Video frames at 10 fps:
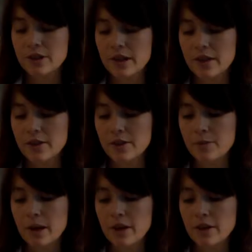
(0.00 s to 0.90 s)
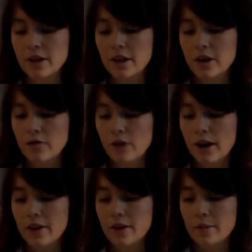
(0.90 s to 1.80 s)
see this is picked
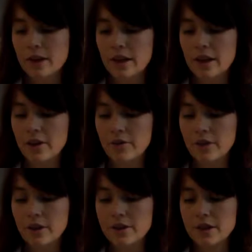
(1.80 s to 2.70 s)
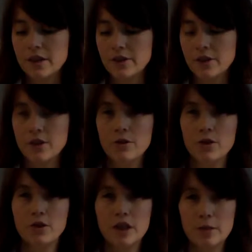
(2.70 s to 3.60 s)
right at the beginning of the season.
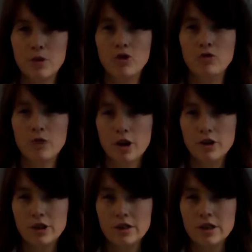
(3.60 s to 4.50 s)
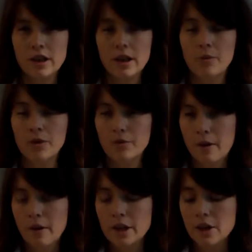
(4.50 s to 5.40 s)
The tea bush flushes with the
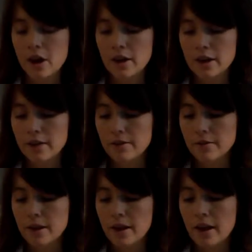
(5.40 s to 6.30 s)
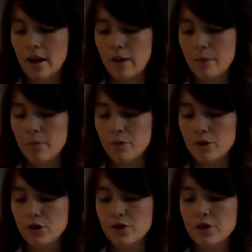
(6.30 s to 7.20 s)
very young leaf. And
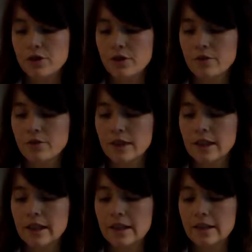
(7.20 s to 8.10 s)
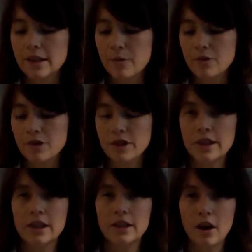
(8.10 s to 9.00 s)
produces a really
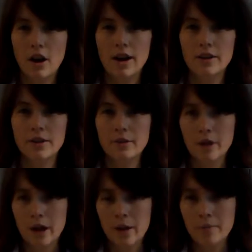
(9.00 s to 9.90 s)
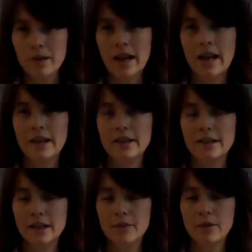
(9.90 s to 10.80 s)
exceptionally light black
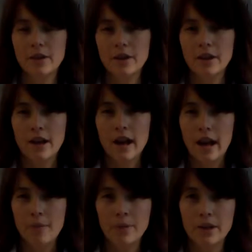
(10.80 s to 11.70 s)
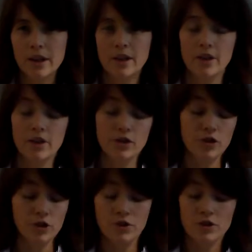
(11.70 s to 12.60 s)
tea with an amber liquor
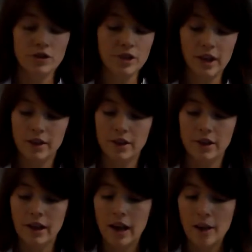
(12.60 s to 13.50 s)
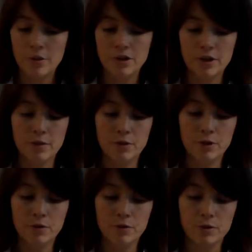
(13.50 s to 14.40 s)
that's just delicate and absolutely
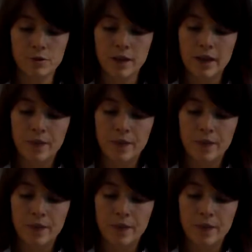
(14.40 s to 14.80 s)
beautiful.